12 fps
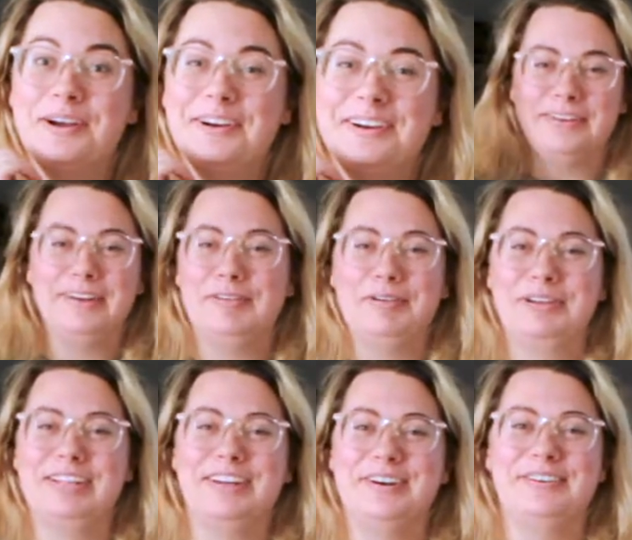I don't even
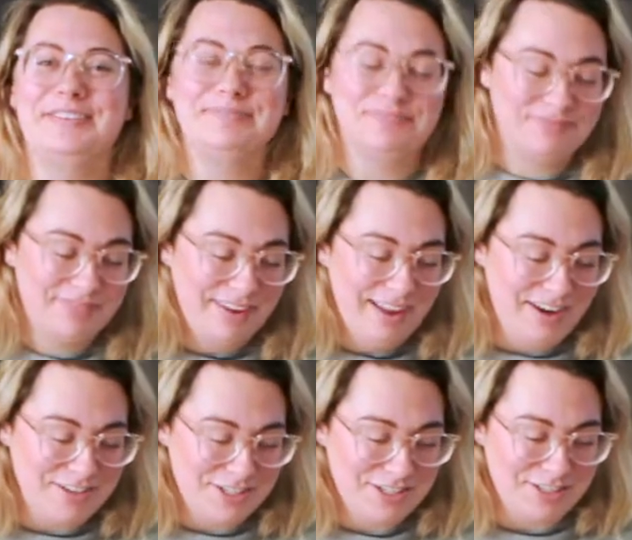really know
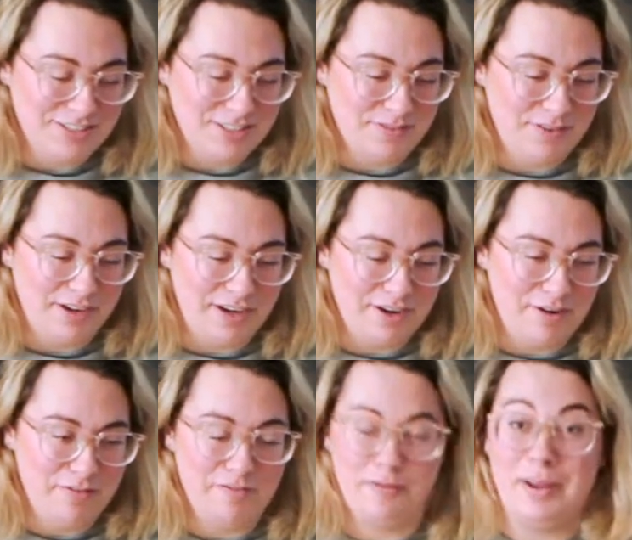how to start this video.
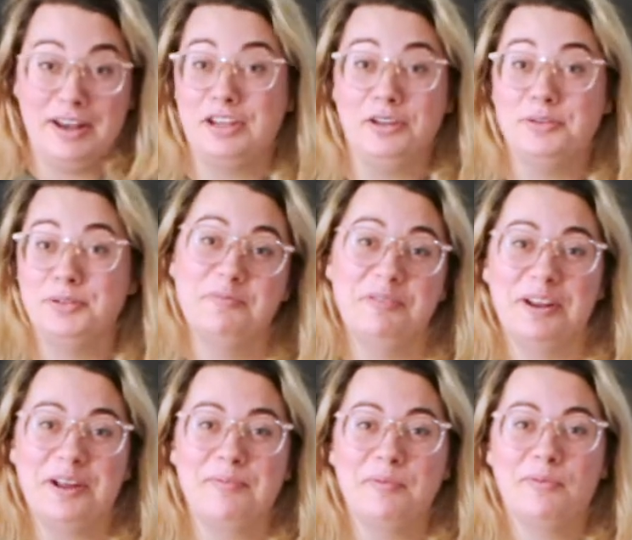I've never made a YouTube
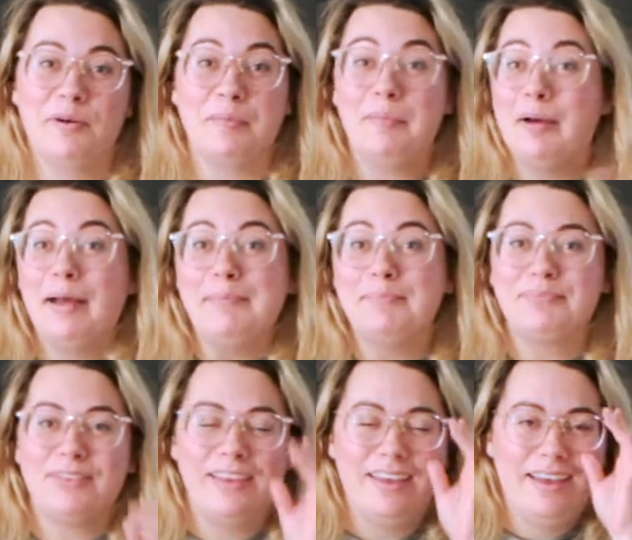video before,
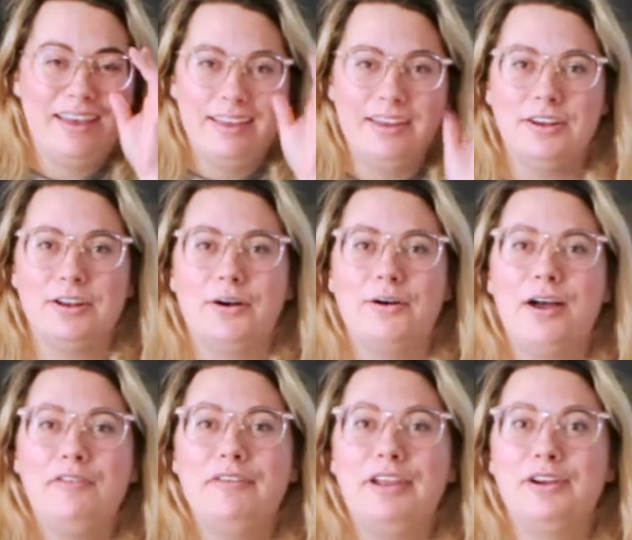but you know,
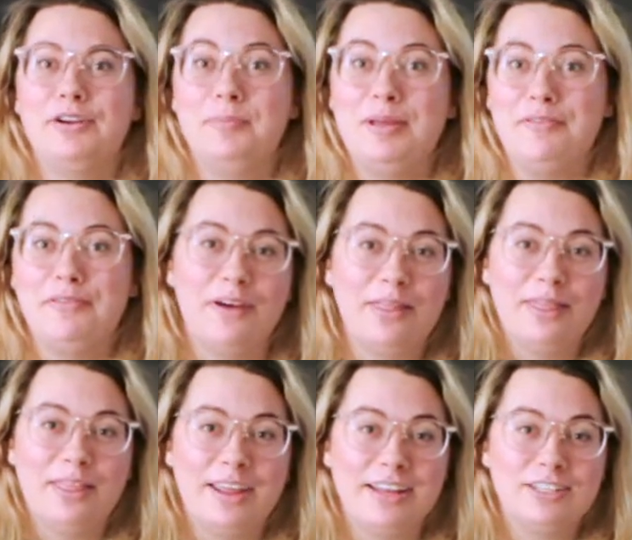I figured it'd be a fun
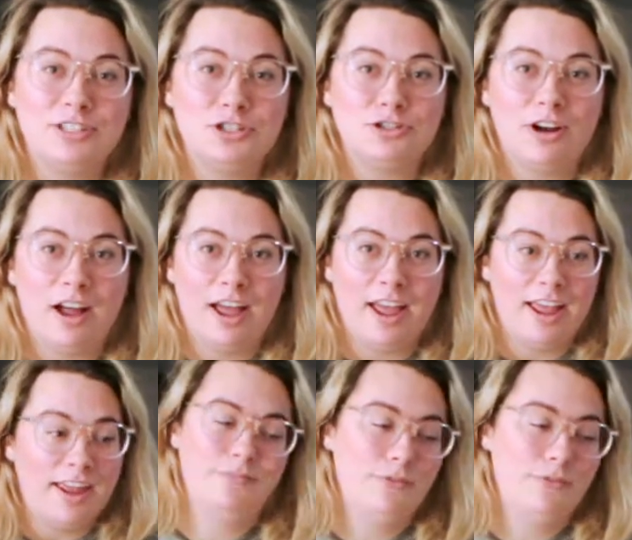thing to try.